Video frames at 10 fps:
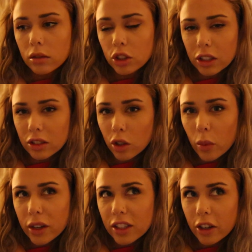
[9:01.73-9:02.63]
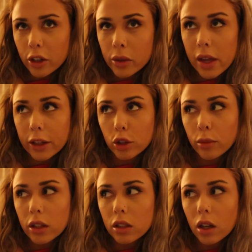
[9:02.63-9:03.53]
She told me to start doing that like 2
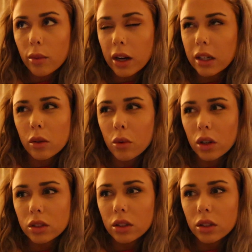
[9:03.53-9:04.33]
months ago, but I didn't want